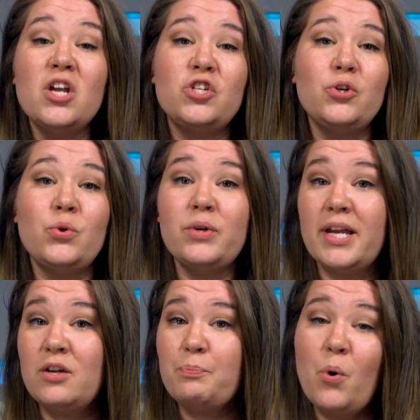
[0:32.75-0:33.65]
to
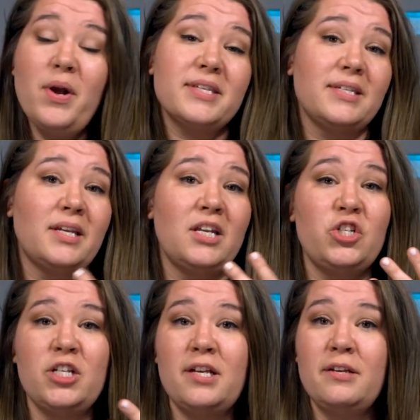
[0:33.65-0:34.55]
get points and
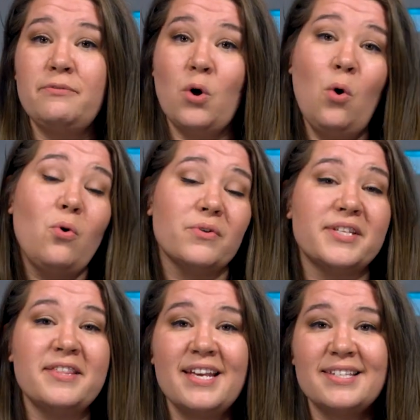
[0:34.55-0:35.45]
achieve goals
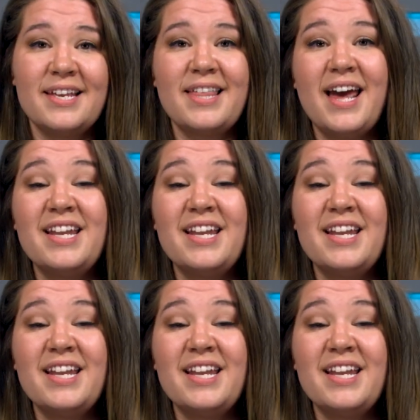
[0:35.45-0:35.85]
and things like that.